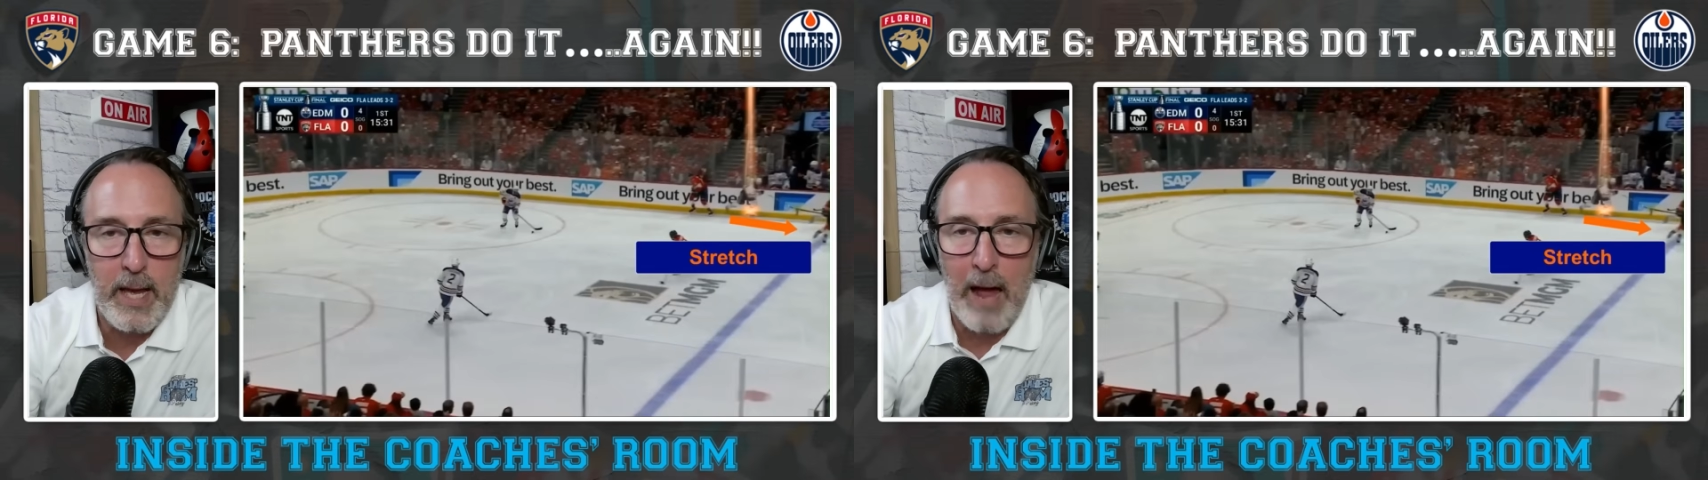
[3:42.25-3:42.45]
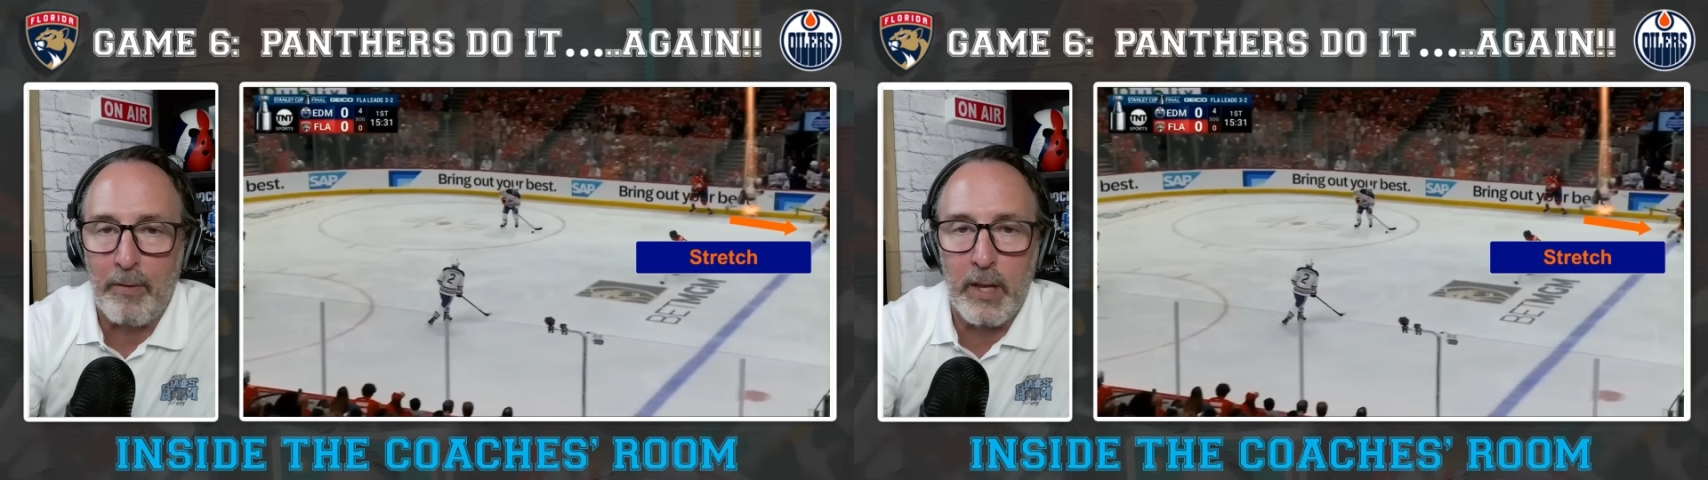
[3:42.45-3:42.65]

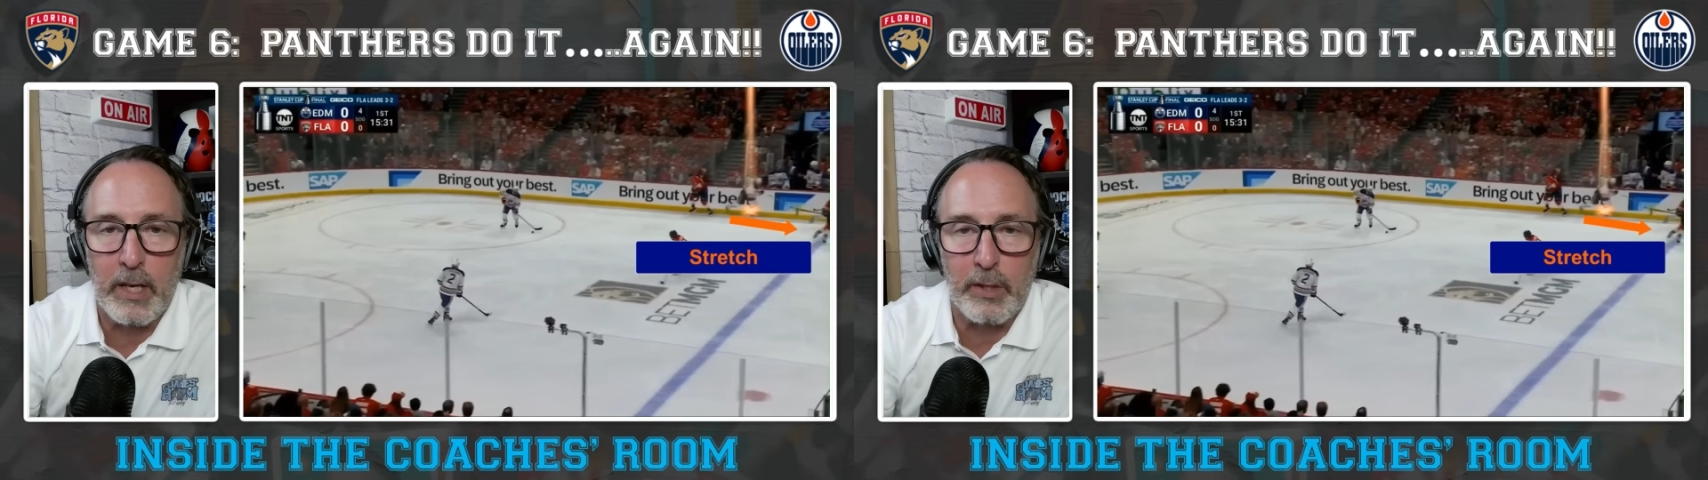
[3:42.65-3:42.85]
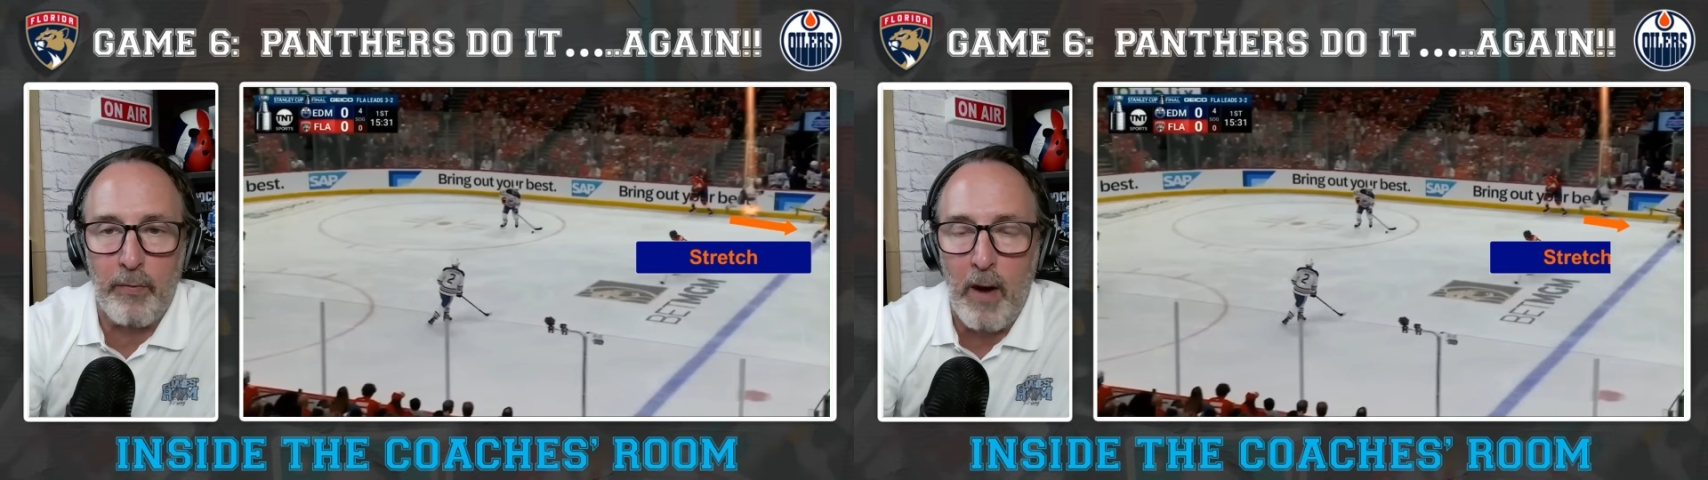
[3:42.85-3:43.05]
Everything
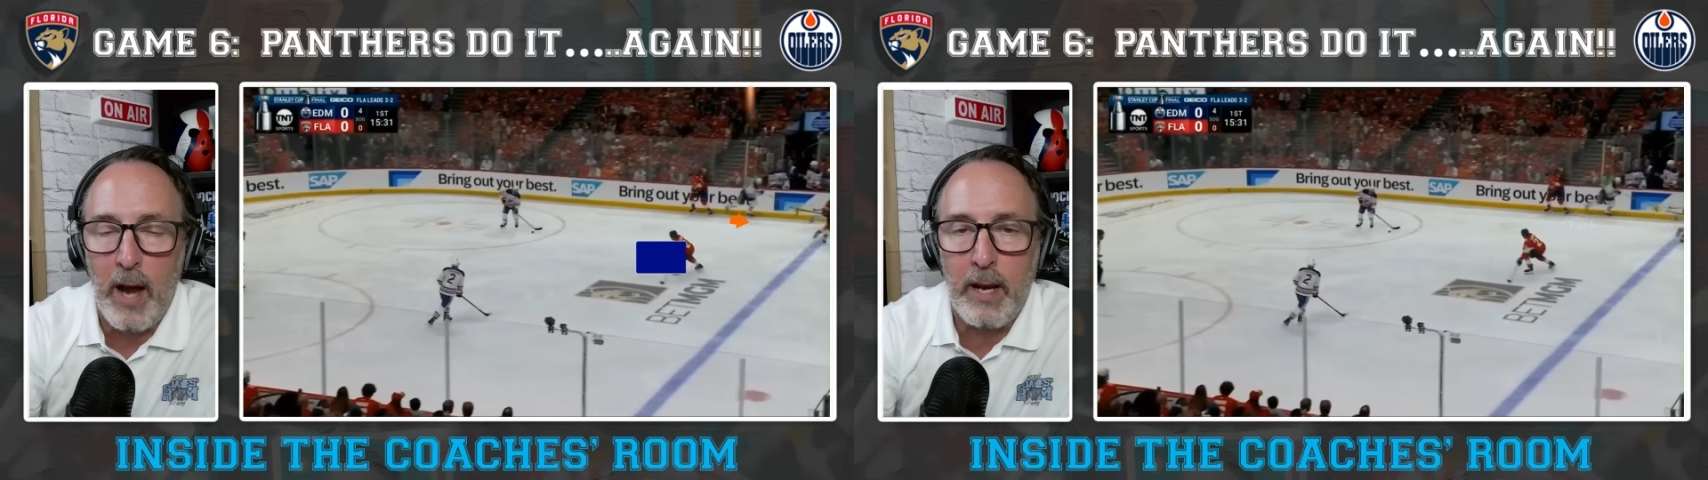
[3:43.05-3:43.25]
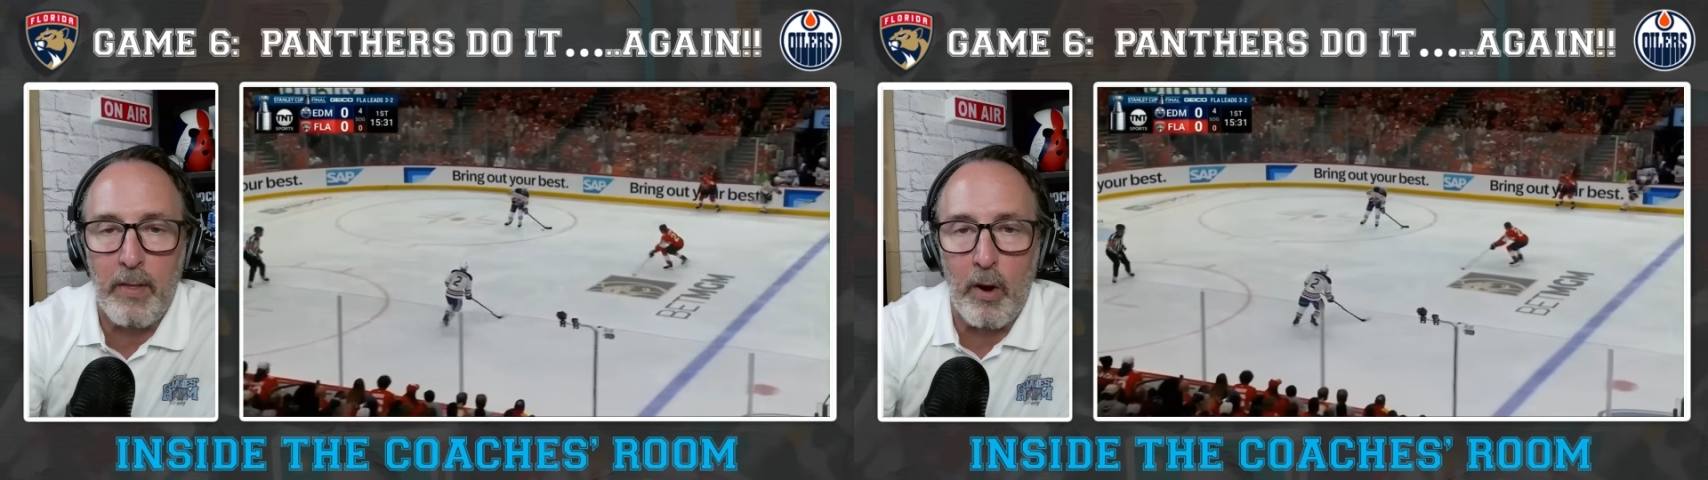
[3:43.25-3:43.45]
is
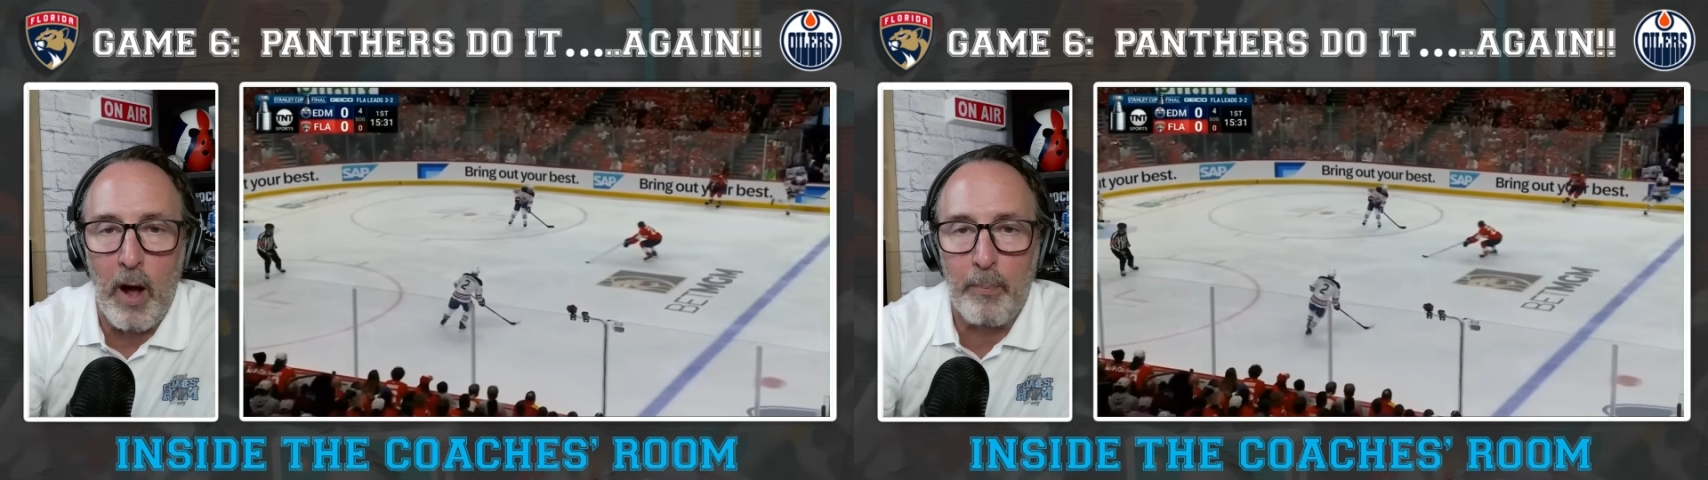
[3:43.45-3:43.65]
fine, and they're